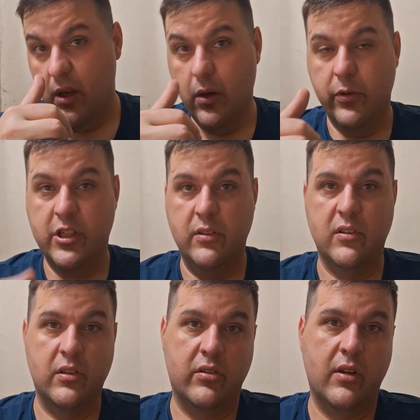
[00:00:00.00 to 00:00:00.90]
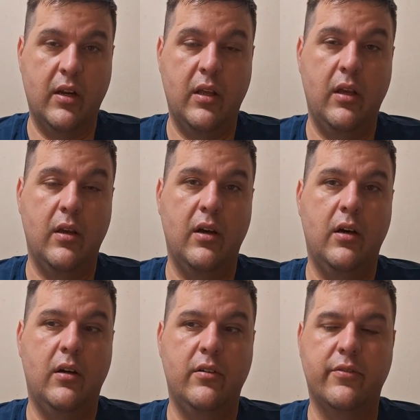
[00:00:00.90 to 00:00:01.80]
which is the study
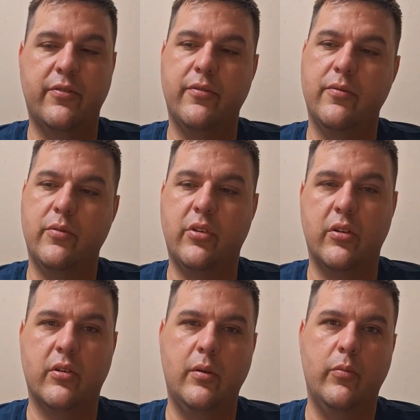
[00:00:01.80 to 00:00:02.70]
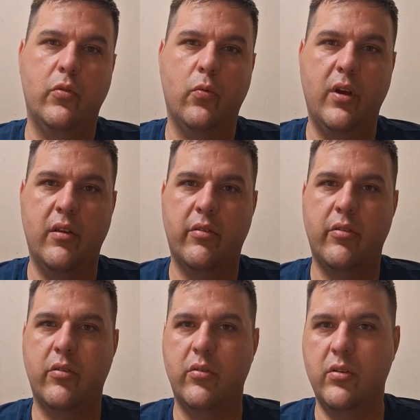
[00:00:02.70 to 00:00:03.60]
of systems
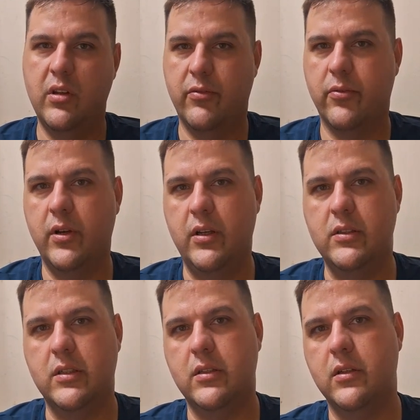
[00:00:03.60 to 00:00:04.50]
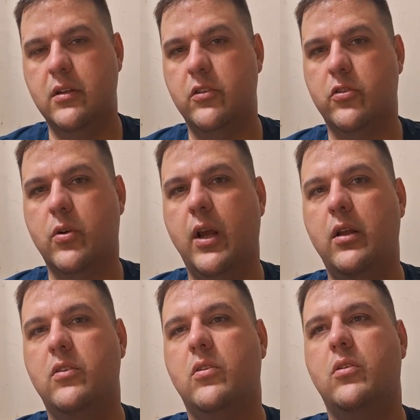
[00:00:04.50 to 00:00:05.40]
with different
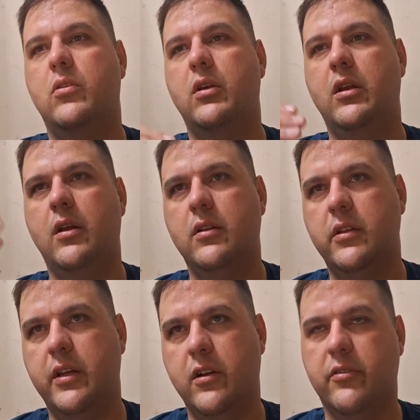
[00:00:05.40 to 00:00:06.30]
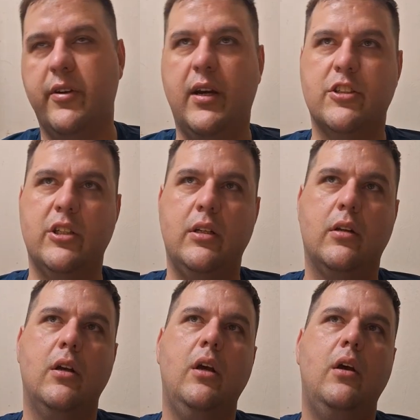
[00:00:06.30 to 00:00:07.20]
constraints in a linear
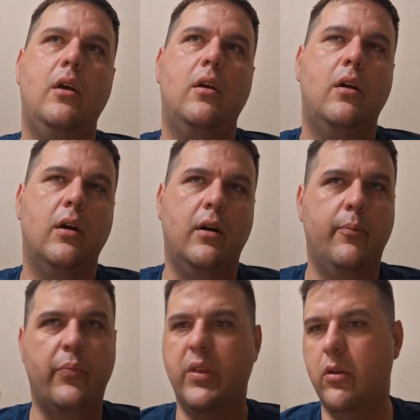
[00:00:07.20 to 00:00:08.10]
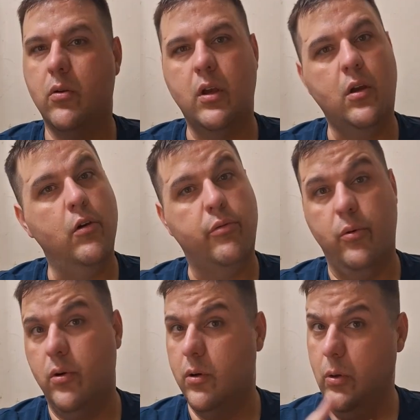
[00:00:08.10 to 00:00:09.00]
fashion. You can go
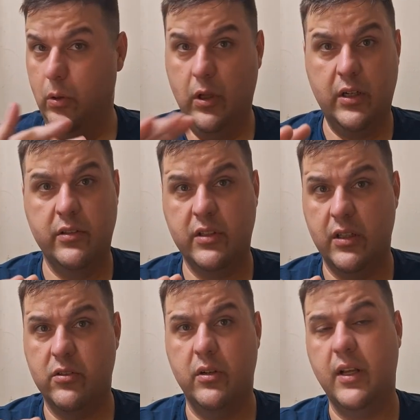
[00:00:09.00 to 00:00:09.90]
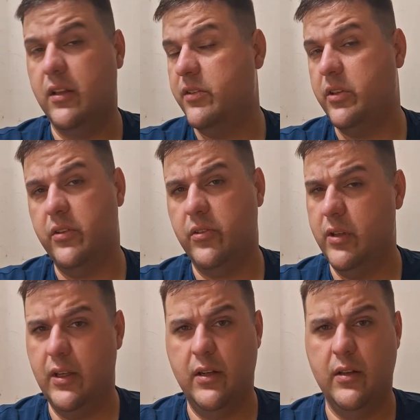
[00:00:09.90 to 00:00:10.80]
through a whole lot of tensor analysis,
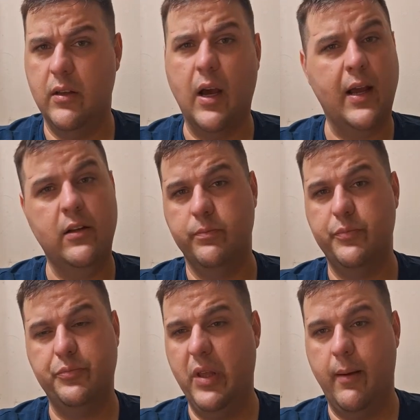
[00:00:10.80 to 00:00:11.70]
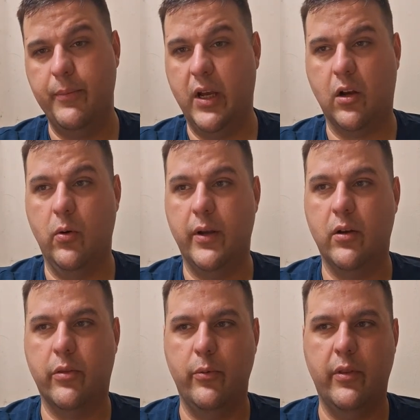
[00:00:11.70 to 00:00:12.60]
and I'm not
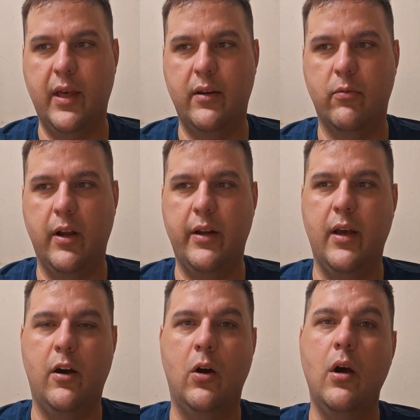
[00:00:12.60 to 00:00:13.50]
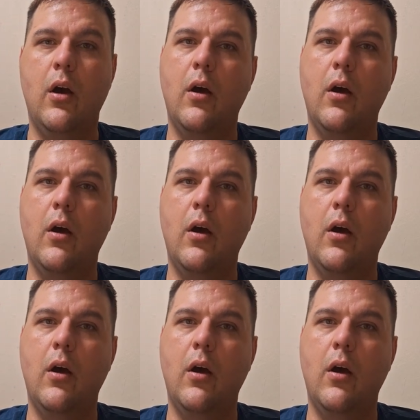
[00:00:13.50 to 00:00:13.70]
going through that right now.